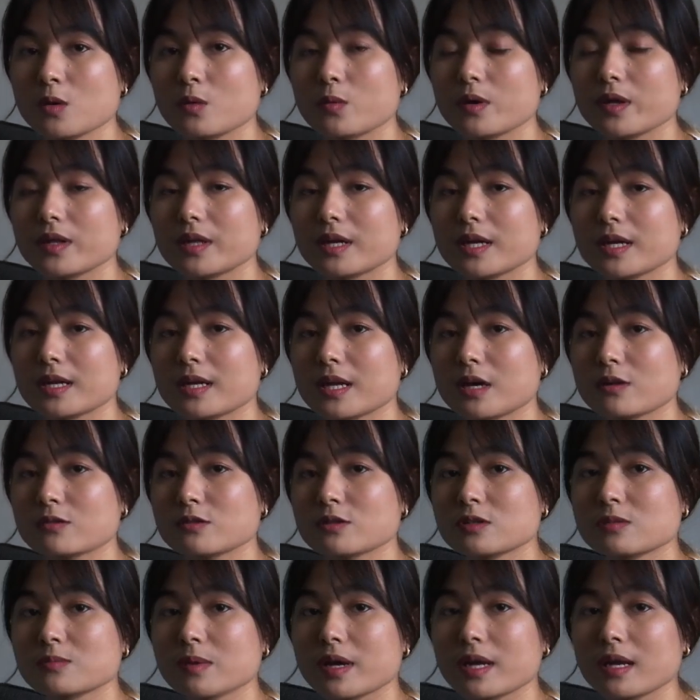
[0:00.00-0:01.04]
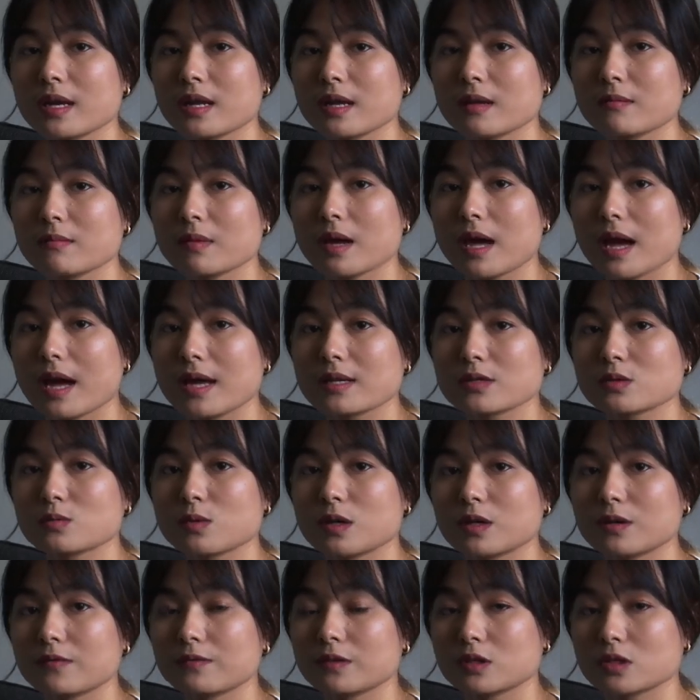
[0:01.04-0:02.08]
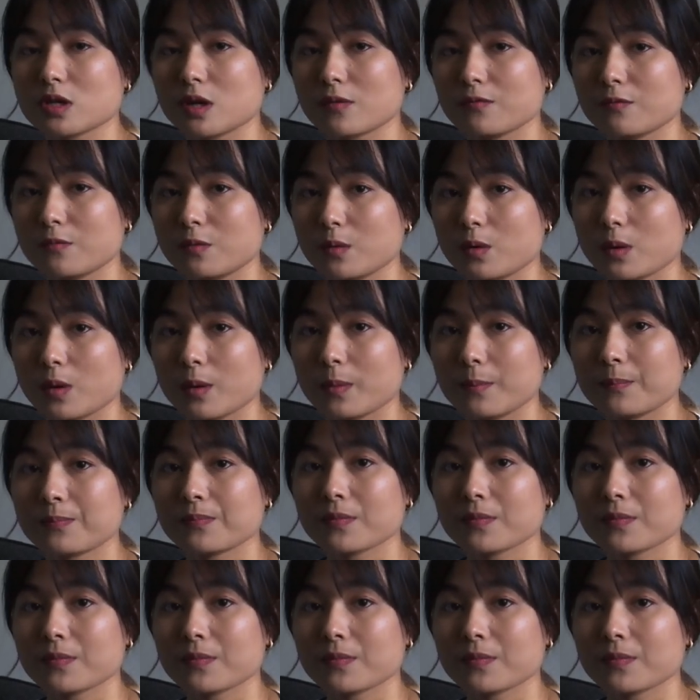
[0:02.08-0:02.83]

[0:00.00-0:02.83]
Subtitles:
where they announced my name as one of the top four.